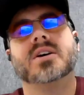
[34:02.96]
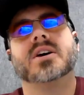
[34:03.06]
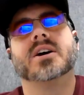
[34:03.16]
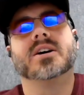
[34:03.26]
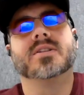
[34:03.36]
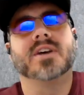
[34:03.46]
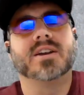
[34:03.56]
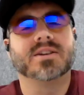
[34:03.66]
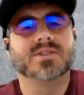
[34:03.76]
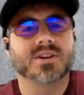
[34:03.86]
that
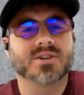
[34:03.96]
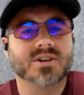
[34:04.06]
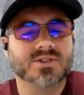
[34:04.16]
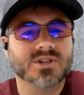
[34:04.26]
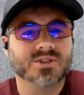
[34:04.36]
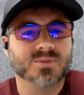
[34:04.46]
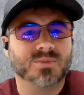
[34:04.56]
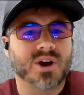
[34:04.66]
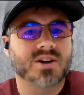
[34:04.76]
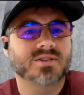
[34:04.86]
a technology is a
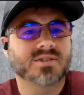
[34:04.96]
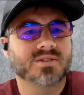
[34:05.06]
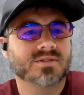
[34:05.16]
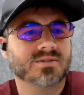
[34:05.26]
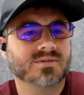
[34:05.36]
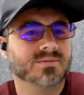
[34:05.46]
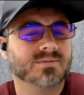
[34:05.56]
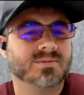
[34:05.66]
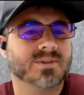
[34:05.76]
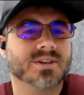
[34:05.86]
product,
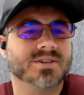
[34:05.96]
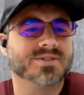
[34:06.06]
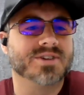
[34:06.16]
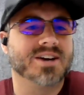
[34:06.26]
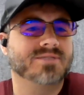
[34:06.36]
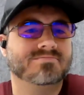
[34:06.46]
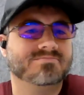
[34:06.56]
and it's not.